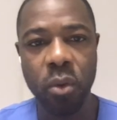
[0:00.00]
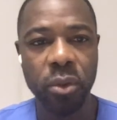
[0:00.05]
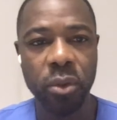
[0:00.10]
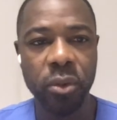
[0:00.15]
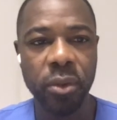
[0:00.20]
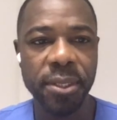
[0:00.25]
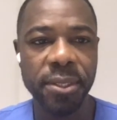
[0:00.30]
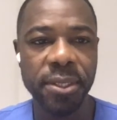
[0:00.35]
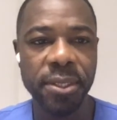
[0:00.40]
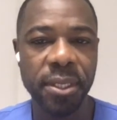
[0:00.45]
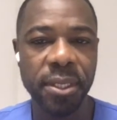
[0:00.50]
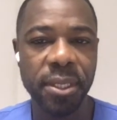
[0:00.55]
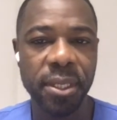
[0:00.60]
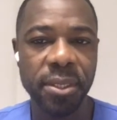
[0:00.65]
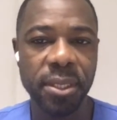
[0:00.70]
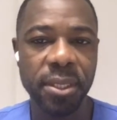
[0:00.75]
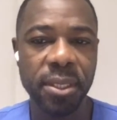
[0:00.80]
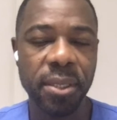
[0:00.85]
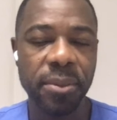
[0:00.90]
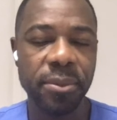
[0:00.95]
You can see that
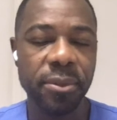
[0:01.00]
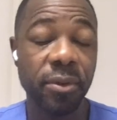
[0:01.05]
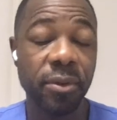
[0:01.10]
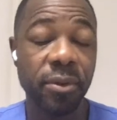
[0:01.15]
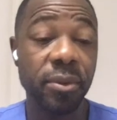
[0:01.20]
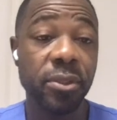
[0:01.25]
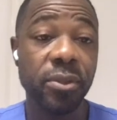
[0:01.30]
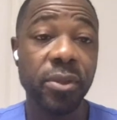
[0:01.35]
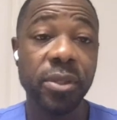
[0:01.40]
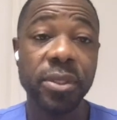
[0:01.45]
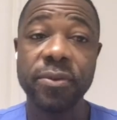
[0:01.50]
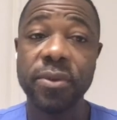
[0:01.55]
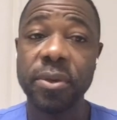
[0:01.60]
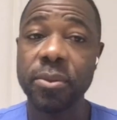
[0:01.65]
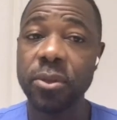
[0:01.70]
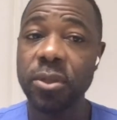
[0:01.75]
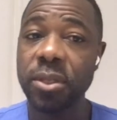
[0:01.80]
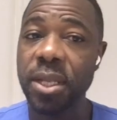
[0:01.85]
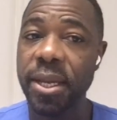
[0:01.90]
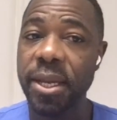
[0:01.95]
it comes from the
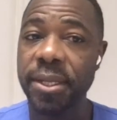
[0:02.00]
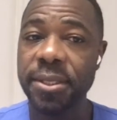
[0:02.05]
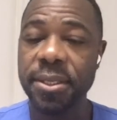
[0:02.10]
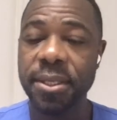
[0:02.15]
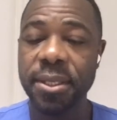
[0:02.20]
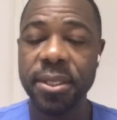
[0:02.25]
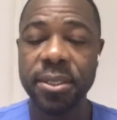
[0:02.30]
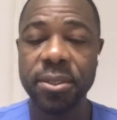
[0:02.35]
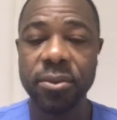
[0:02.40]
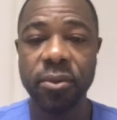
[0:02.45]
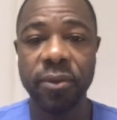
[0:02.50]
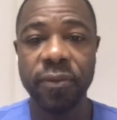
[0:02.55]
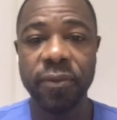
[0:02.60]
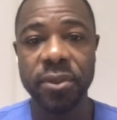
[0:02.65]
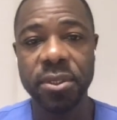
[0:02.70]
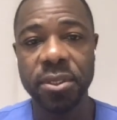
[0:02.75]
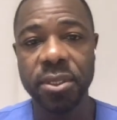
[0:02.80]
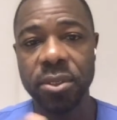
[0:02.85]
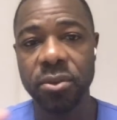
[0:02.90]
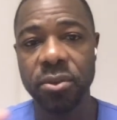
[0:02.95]
transfemoral access with the
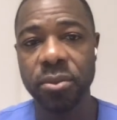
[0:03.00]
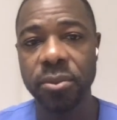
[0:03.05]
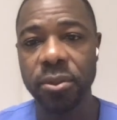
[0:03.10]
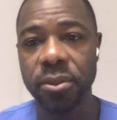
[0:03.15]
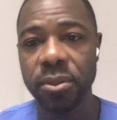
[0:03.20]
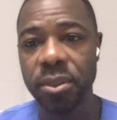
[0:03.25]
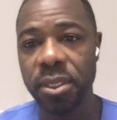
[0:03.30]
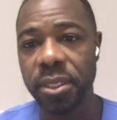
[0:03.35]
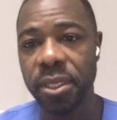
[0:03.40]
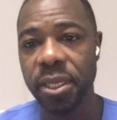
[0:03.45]
steerable